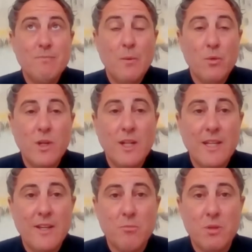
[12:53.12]
our own
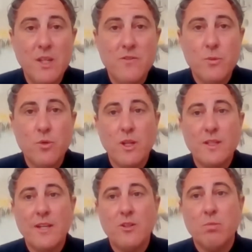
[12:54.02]
internal beliefs, our own
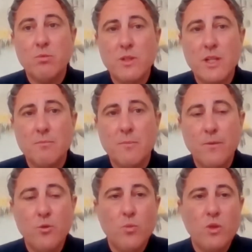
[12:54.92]
internal program.
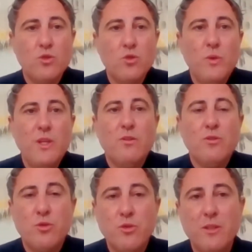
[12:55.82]
What do we
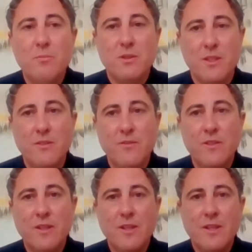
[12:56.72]
truly believe
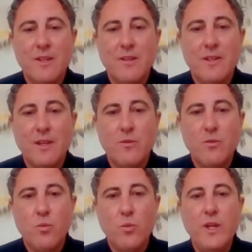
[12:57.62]
that
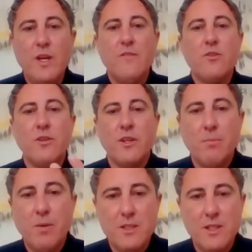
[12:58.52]
we have got the
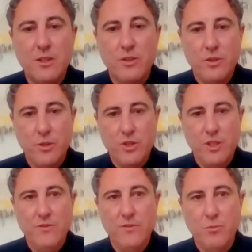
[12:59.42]
capacity to
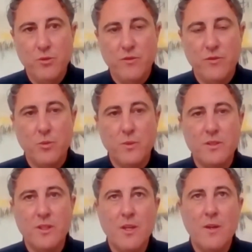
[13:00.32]
achieve moving
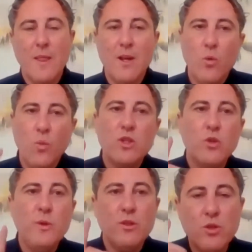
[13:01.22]
forward? What
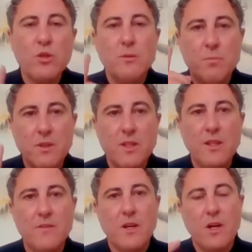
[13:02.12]
do we truly
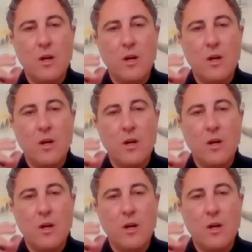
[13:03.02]
believe that